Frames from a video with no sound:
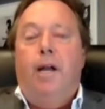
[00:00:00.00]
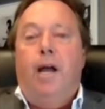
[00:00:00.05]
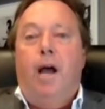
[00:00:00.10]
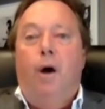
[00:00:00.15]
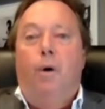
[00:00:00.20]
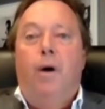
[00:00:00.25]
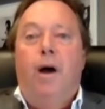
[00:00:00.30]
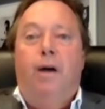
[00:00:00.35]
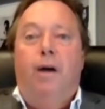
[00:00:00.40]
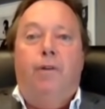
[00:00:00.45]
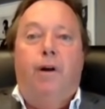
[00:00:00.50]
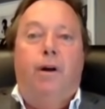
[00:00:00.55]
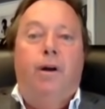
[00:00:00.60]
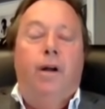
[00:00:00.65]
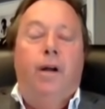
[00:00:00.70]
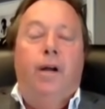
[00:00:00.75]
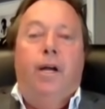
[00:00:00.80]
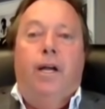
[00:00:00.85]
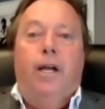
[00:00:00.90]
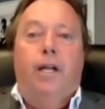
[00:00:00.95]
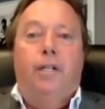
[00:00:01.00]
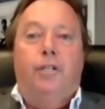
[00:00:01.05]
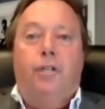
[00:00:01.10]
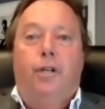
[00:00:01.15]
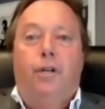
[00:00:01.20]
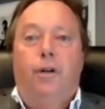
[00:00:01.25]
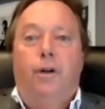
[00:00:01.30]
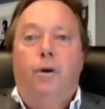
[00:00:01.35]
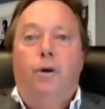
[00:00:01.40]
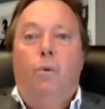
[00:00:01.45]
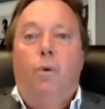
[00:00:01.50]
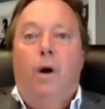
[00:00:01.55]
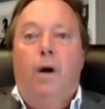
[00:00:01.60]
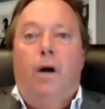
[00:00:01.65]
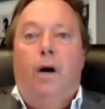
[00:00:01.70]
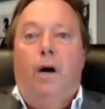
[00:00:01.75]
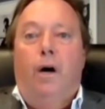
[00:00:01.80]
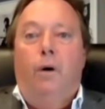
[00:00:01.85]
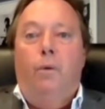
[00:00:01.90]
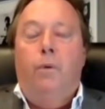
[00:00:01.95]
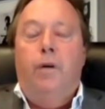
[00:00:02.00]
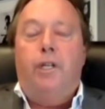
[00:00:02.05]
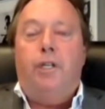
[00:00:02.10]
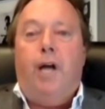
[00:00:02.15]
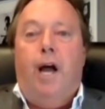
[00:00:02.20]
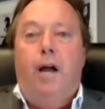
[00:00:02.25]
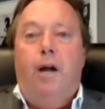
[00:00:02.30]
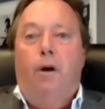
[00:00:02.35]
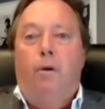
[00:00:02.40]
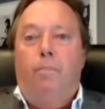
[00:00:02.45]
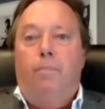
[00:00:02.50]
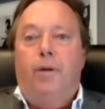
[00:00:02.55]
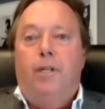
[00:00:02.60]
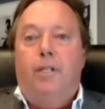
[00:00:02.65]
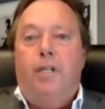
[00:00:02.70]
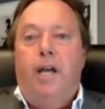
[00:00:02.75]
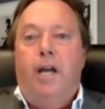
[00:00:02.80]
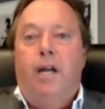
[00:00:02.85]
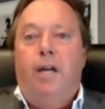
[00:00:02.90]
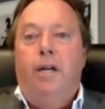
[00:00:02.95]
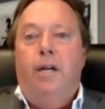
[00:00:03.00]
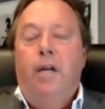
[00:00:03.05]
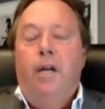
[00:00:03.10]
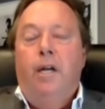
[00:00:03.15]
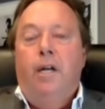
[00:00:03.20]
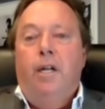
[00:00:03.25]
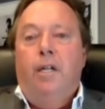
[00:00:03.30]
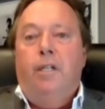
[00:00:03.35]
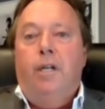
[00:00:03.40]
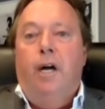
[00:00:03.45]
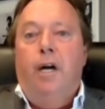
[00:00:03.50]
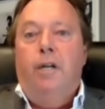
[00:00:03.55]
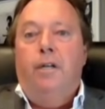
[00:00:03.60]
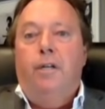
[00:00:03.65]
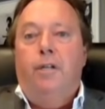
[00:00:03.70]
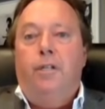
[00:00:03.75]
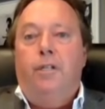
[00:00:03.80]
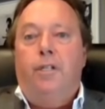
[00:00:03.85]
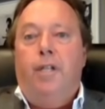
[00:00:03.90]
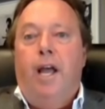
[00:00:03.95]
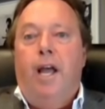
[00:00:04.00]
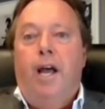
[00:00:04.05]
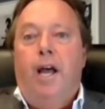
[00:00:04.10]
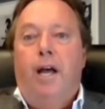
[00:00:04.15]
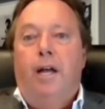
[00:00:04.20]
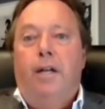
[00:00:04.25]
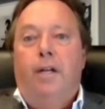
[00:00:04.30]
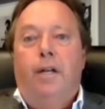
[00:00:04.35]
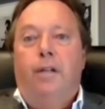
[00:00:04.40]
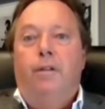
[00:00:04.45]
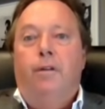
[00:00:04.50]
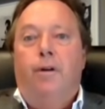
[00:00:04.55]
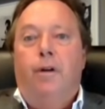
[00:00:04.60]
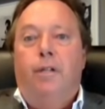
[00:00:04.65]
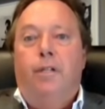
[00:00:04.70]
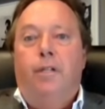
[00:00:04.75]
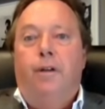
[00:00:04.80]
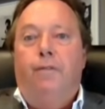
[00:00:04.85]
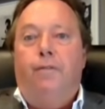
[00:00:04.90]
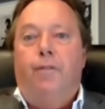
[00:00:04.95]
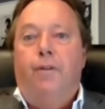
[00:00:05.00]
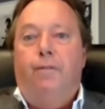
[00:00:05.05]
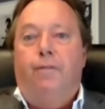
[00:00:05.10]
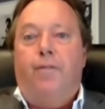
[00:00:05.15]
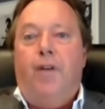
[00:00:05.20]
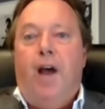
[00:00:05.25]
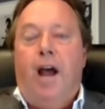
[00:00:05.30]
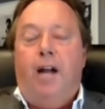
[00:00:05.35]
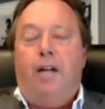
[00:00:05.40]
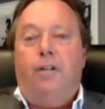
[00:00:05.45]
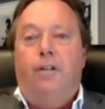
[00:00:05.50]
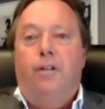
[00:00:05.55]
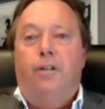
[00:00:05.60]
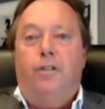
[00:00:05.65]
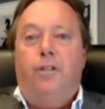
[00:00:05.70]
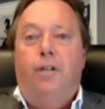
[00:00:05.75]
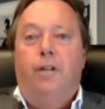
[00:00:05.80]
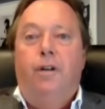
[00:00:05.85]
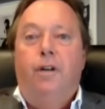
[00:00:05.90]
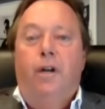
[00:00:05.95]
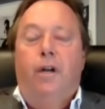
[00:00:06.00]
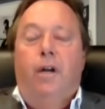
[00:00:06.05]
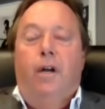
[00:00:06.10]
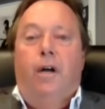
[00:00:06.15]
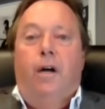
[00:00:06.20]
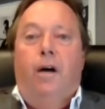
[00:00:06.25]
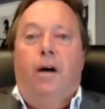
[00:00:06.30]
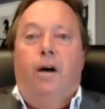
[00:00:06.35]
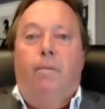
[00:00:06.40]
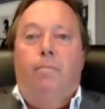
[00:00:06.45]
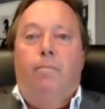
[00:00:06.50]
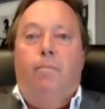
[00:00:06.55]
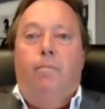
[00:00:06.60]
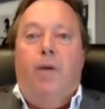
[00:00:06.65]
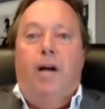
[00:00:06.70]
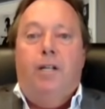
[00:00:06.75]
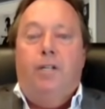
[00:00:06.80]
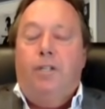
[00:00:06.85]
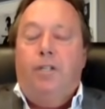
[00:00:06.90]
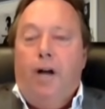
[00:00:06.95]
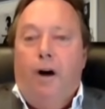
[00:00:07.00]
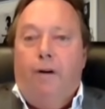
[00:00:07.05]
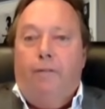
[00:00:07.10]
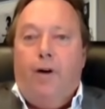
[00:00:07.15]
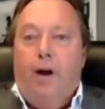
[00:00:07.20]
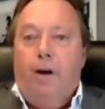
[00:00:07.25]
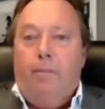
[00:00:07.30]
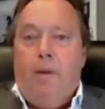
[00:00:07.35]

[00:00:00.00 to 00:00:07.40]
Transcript: However, it's a new world, which I don't pretend to understand, and there are different factors. And myself, on